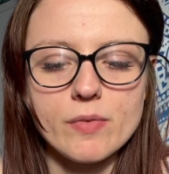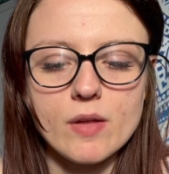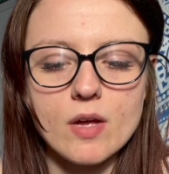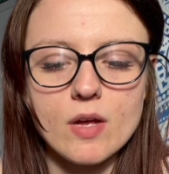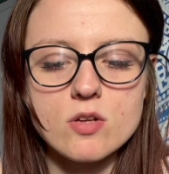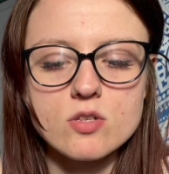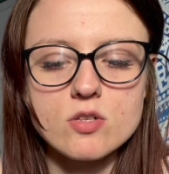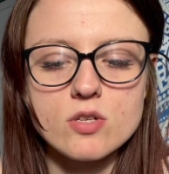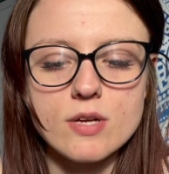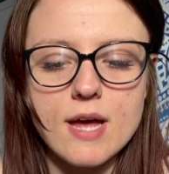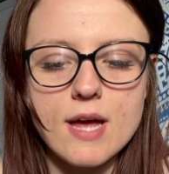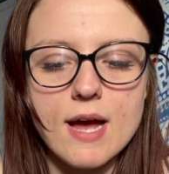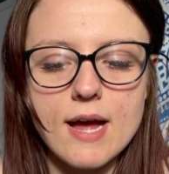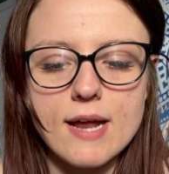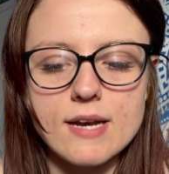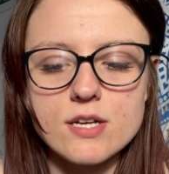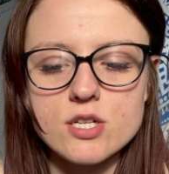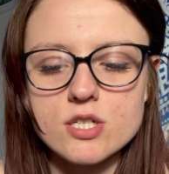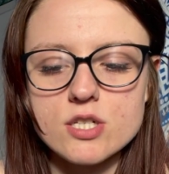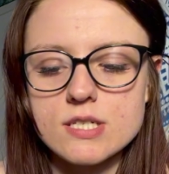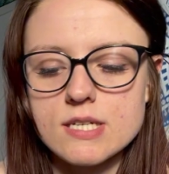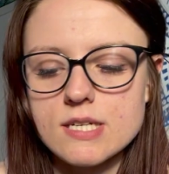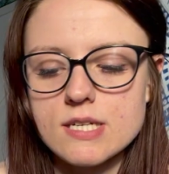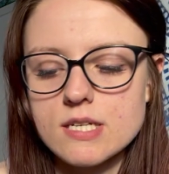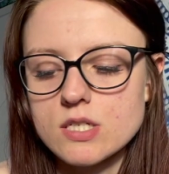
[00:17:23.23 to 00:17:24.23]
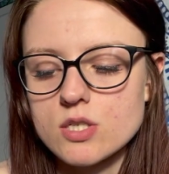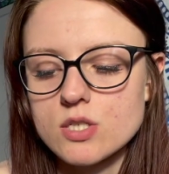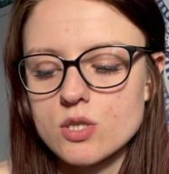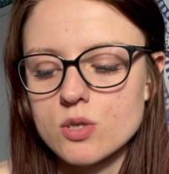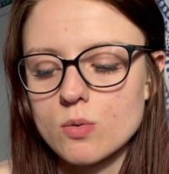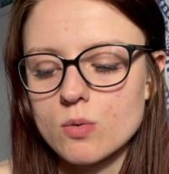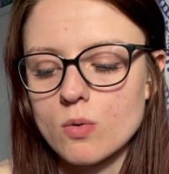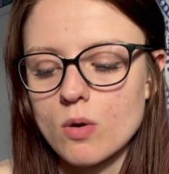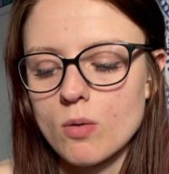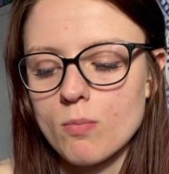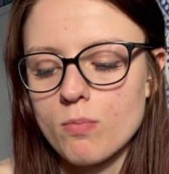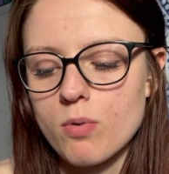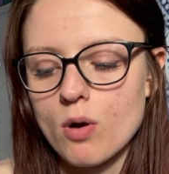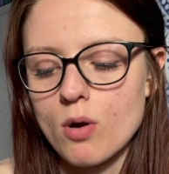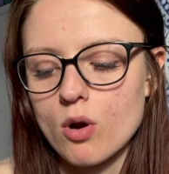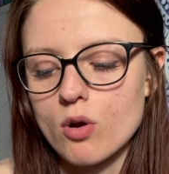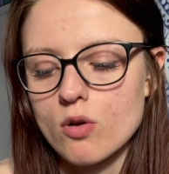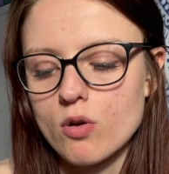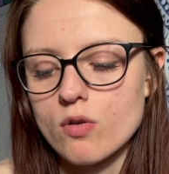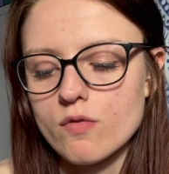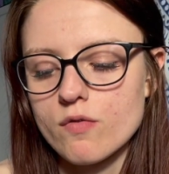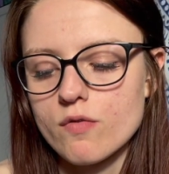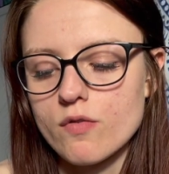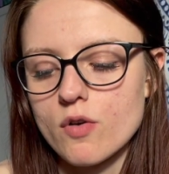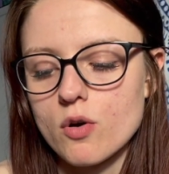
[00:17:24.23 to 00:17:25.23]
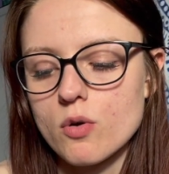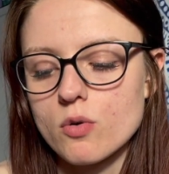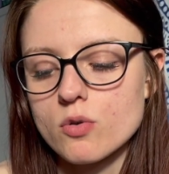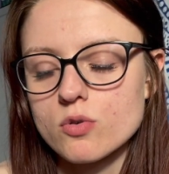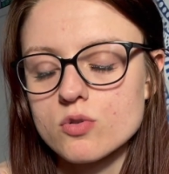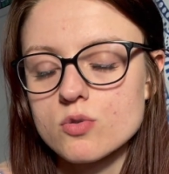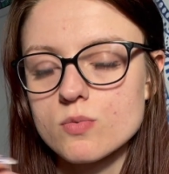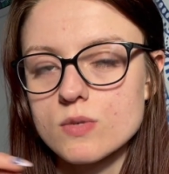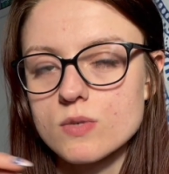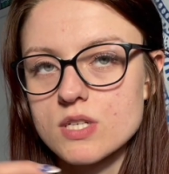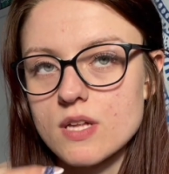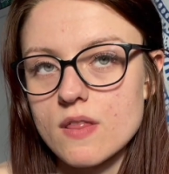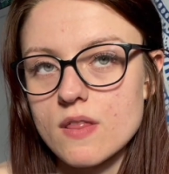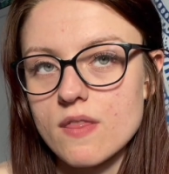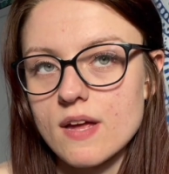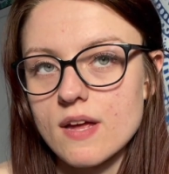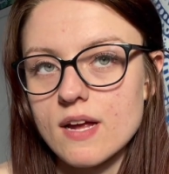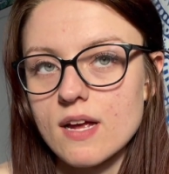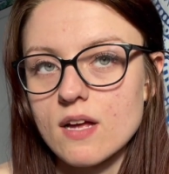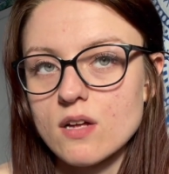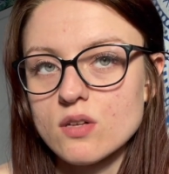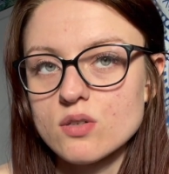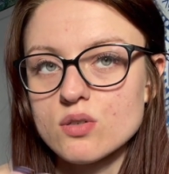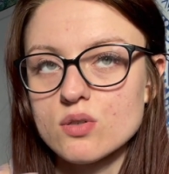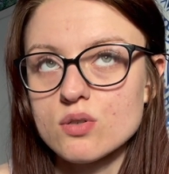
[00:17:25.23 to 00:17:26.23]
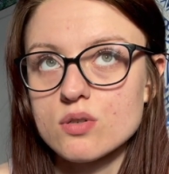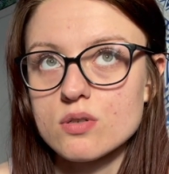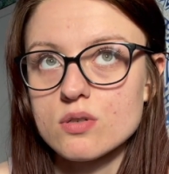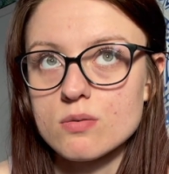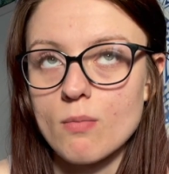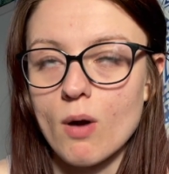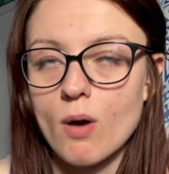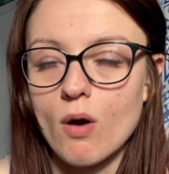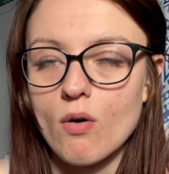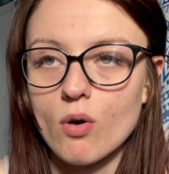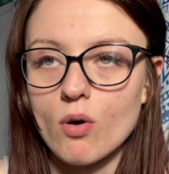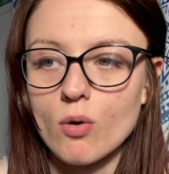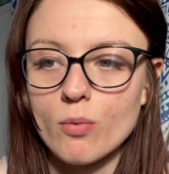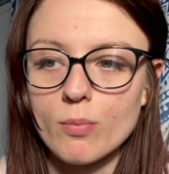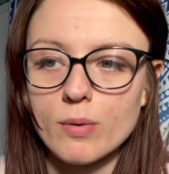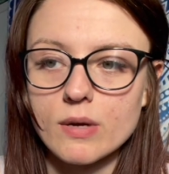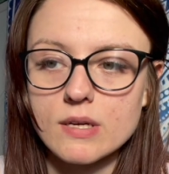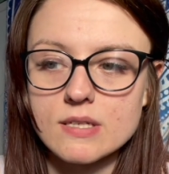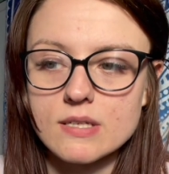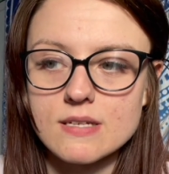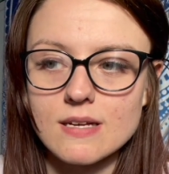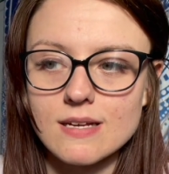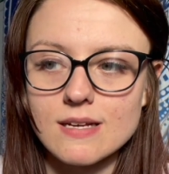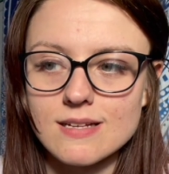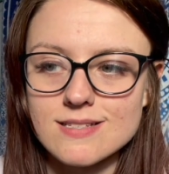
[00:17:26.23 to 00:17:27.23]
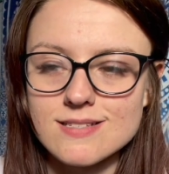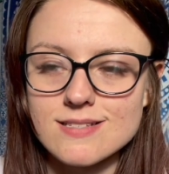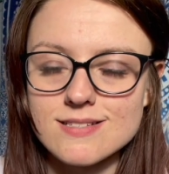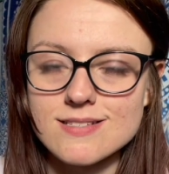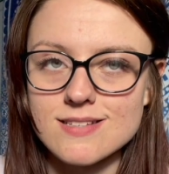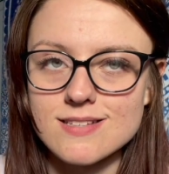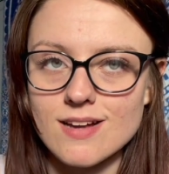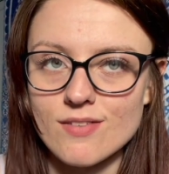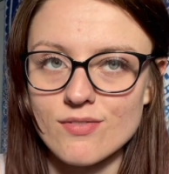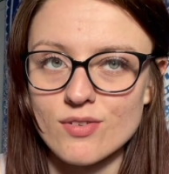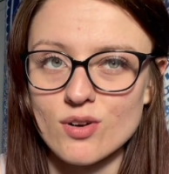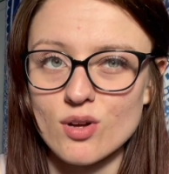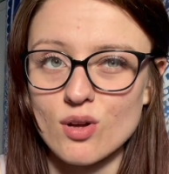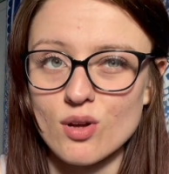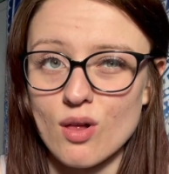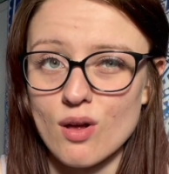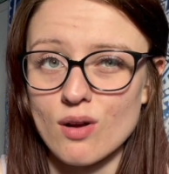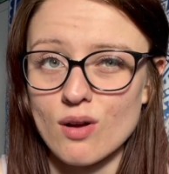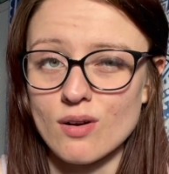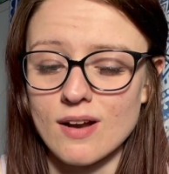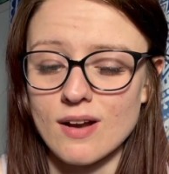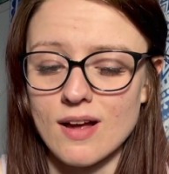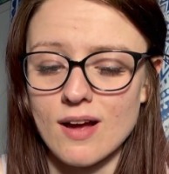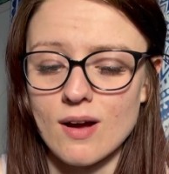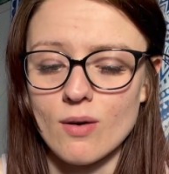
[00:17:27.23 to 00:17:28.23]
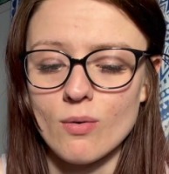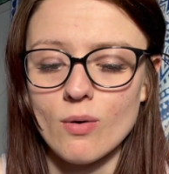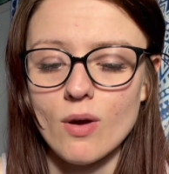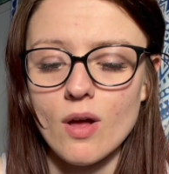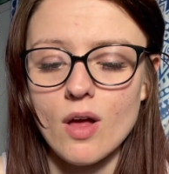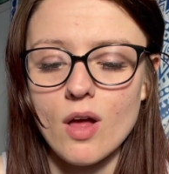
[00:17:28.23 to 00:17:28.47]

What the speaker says: So yeah, I just need to do product photos, which I think I'll do tomorrow because it is 7 o'clock now.